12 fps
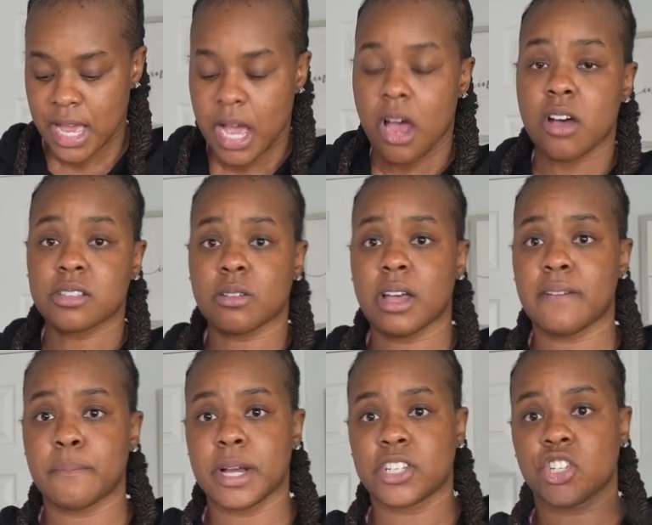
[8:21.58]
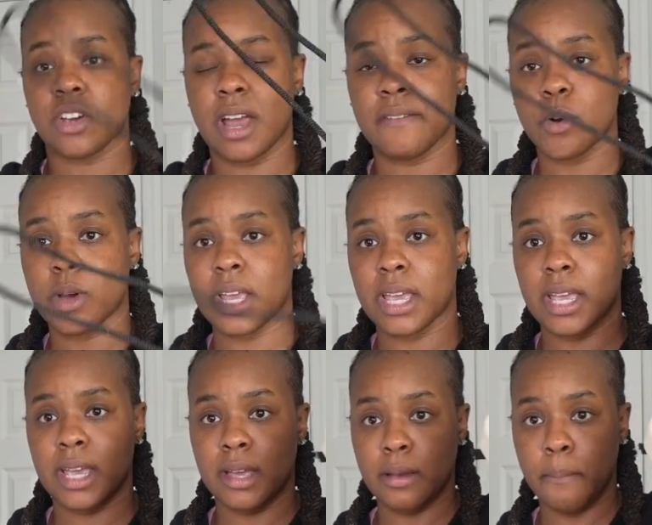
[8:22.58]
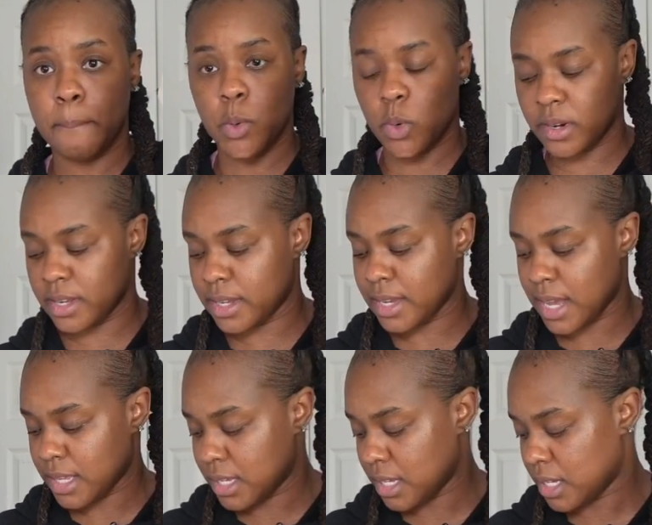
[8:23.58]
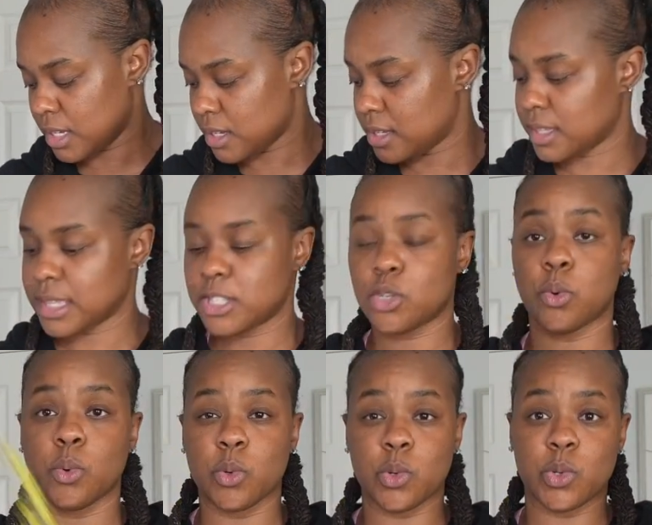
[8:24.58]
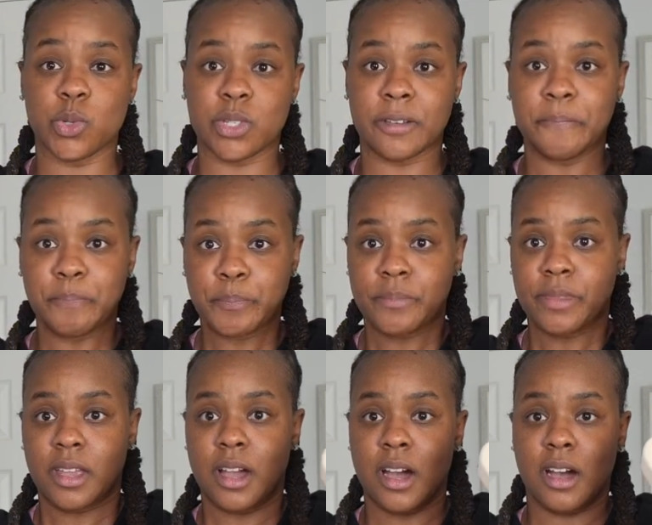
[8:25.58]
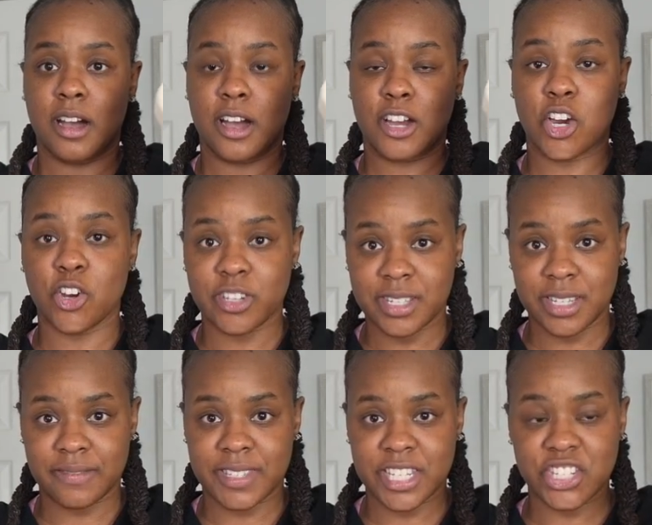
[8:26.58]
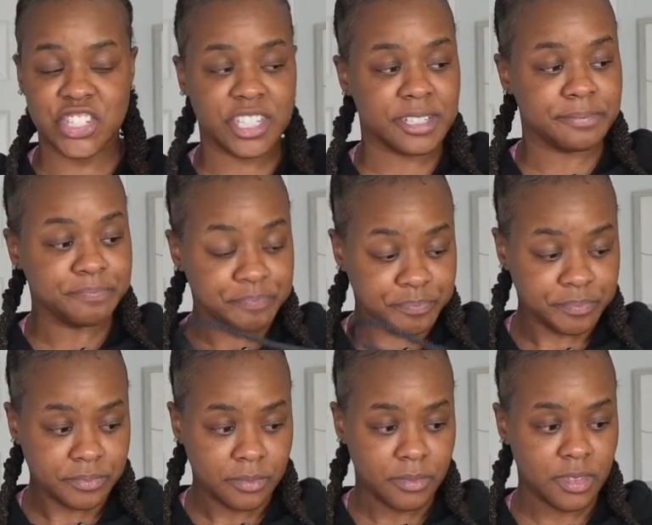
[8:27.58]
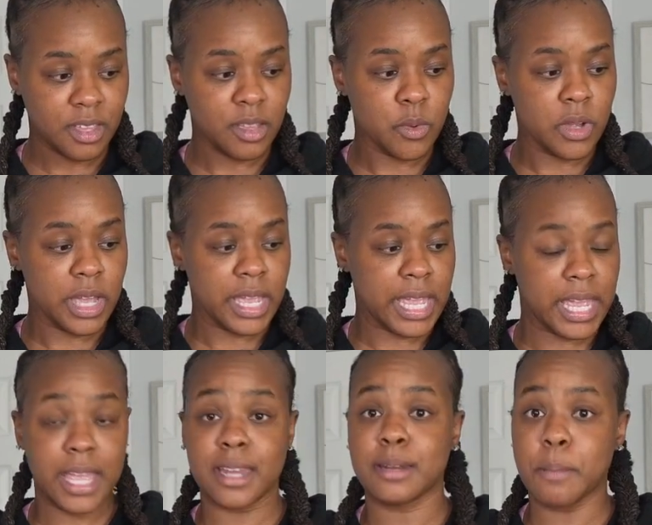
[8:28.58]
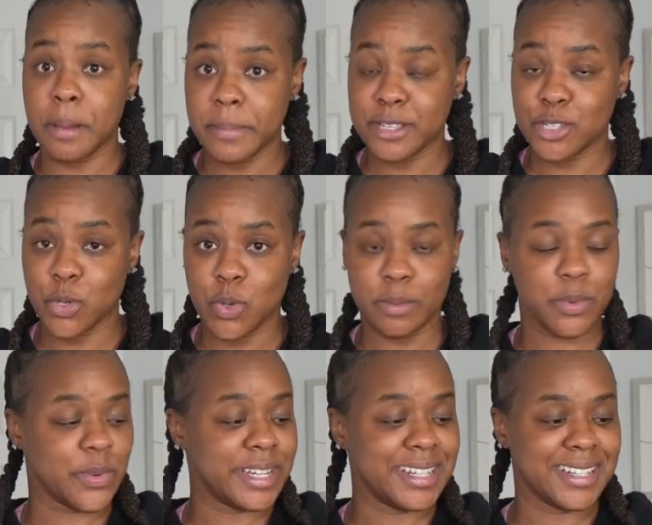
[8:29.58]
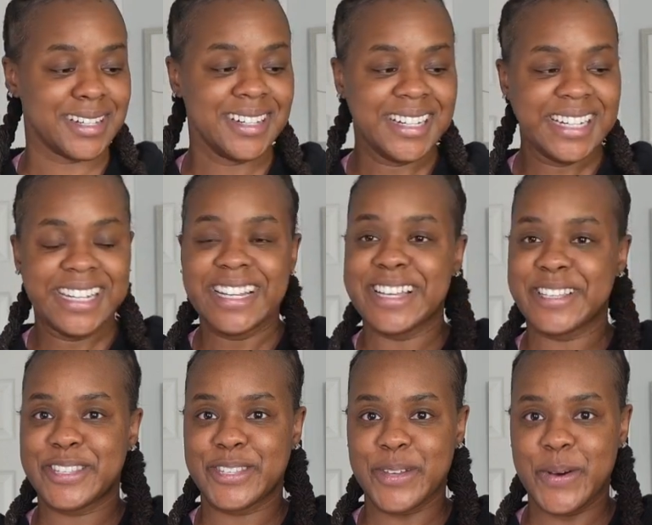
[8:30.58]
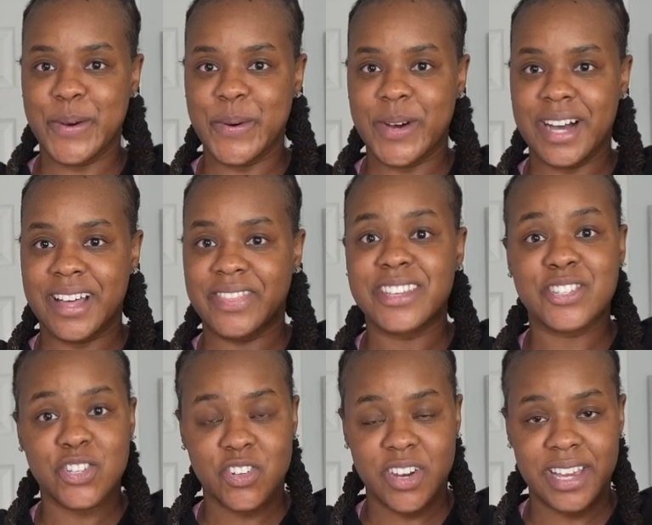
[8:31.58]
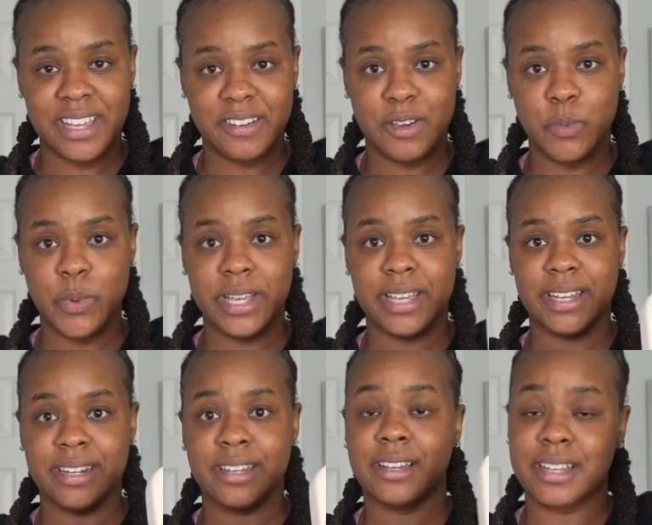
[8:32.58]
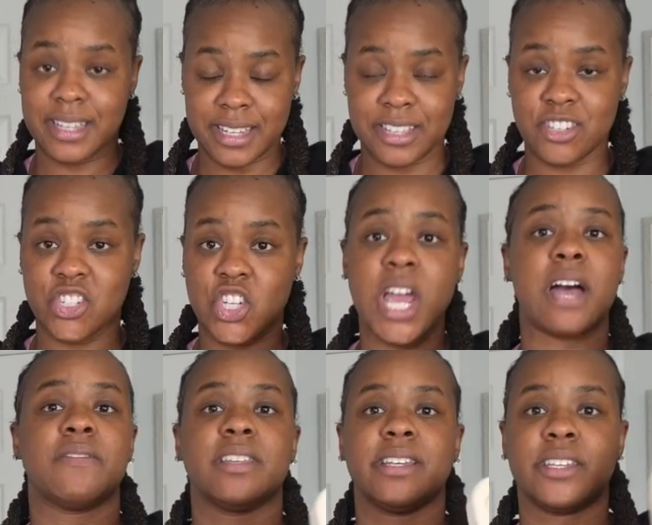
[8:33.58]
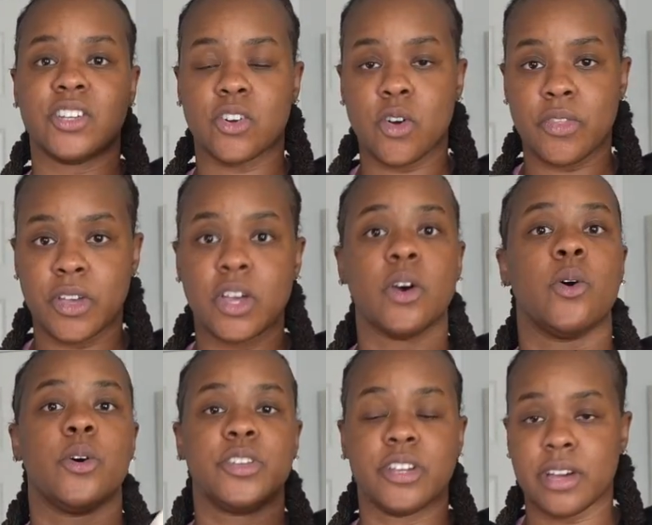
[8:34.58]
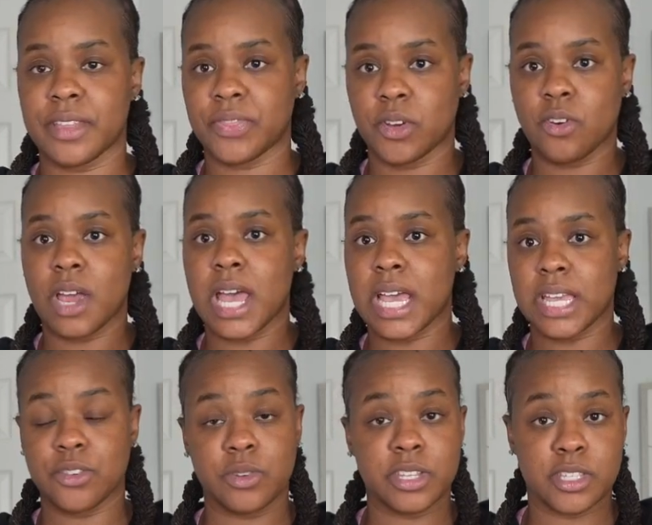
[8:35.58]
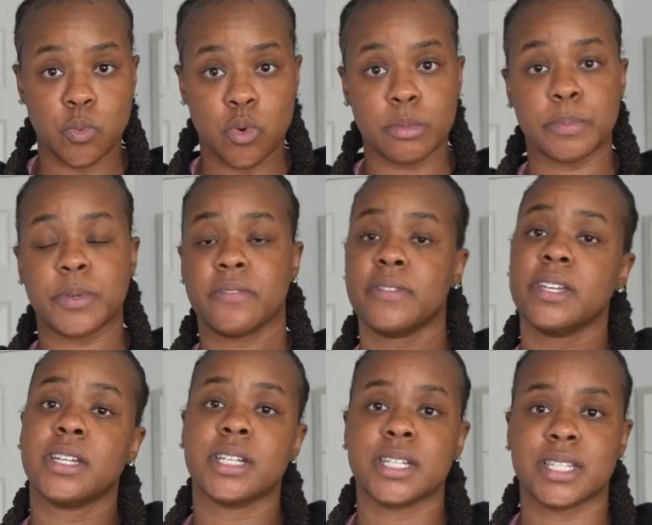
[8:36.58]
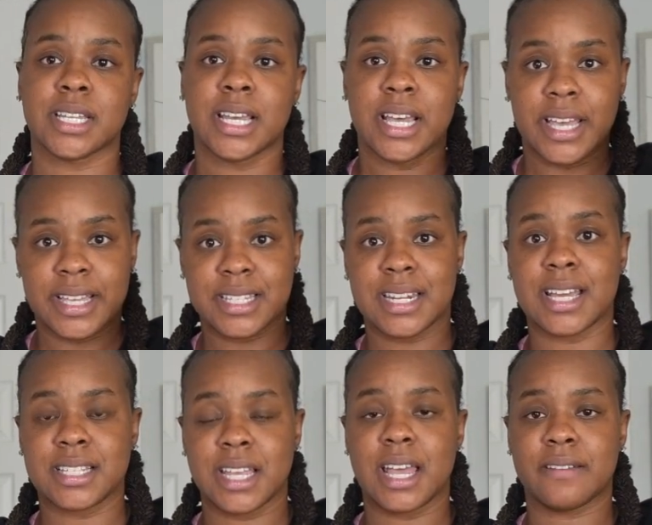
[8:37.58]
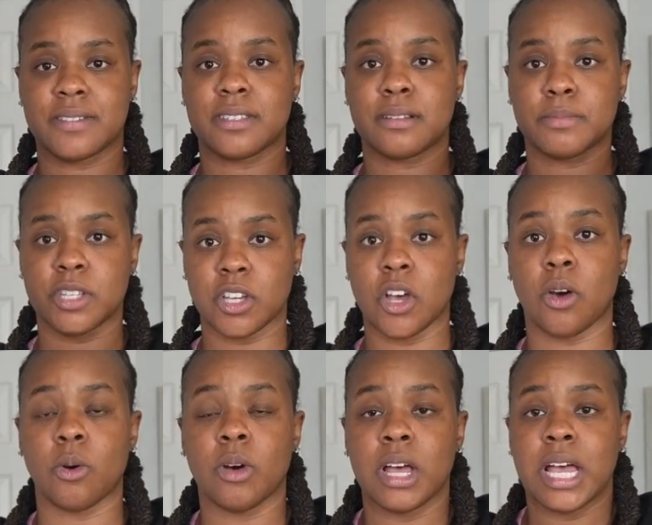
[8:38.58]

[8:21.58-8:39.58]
I also have my travel hang boarding tools, courtesy of Tension, and my mentor Marina. And so these are great when, again, you're traveling, you're on the go, you're at the crag and you need to warm up your fingers. It's nice to have some to go.